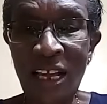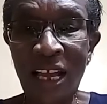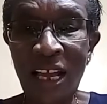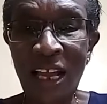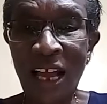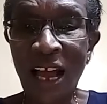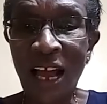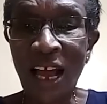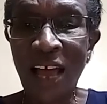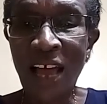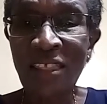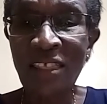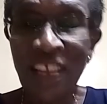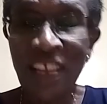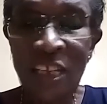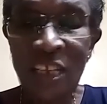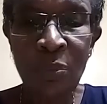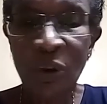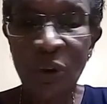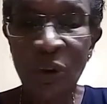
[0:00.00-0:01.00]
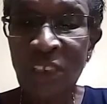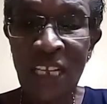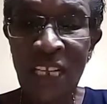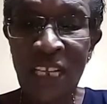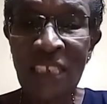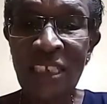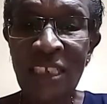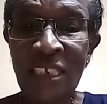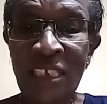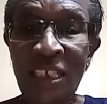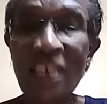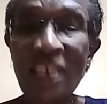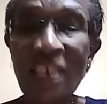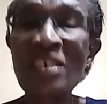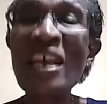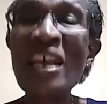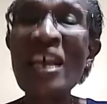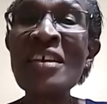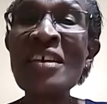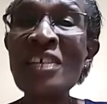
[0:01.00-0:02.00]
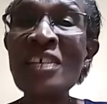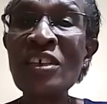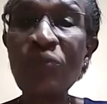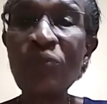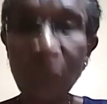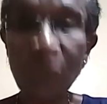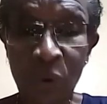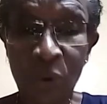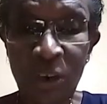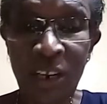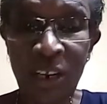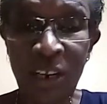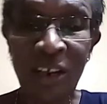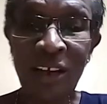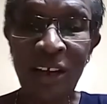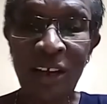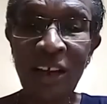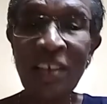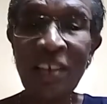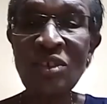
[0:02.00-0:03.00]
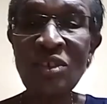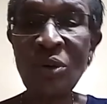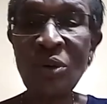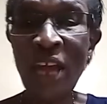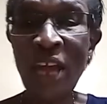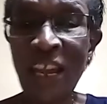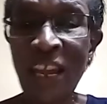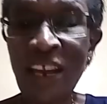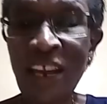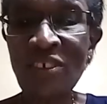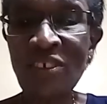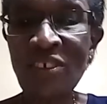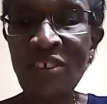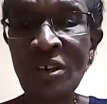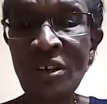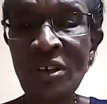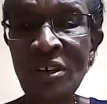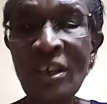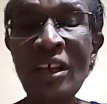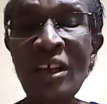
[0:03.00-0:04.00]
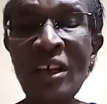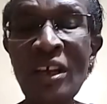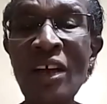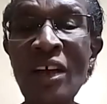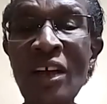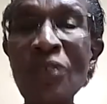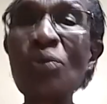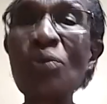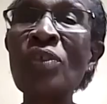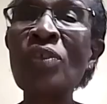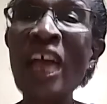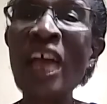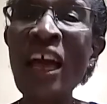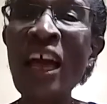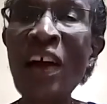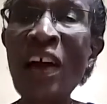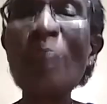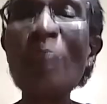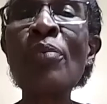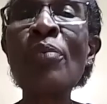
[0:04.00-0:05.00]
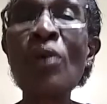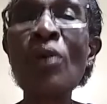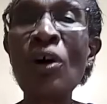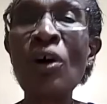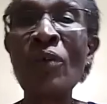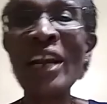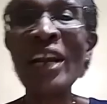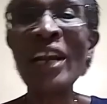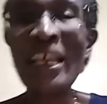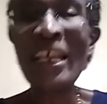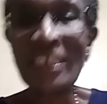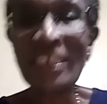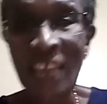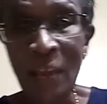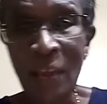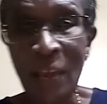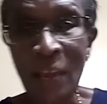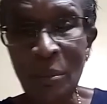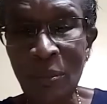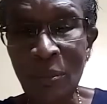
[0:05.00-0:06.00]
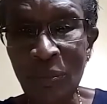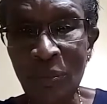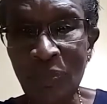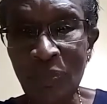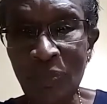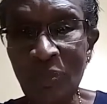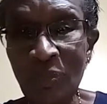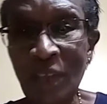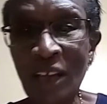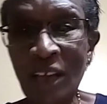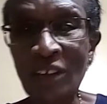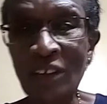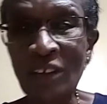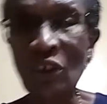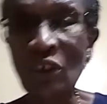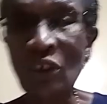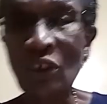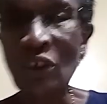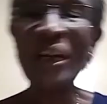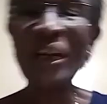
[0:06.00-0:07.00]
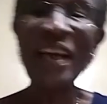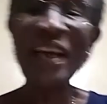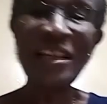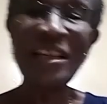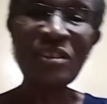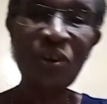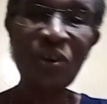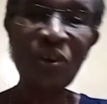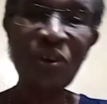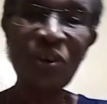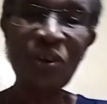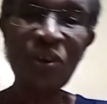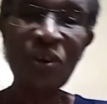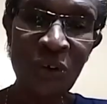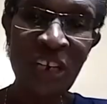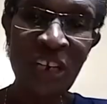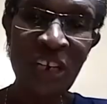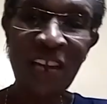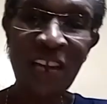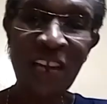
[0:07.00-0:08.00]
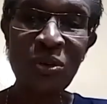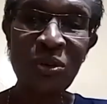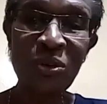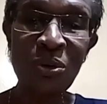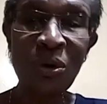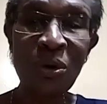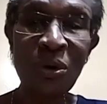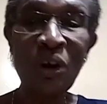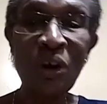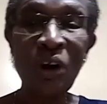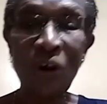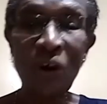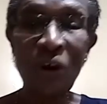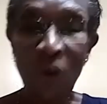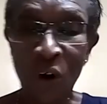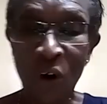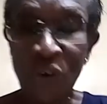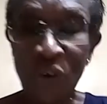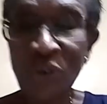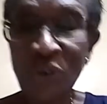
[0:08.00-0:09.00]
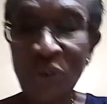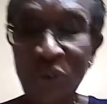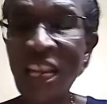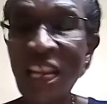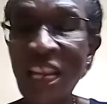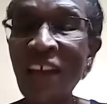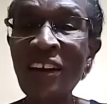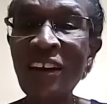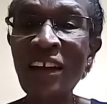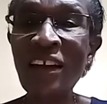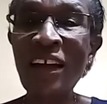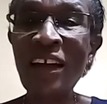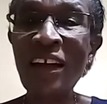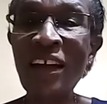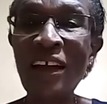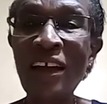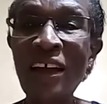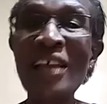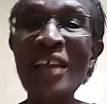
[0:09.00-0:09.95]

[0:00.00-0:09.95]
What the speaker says: And this process changes food into energy through the help of an enzyme. So what does Cocutain do? Cocutain is a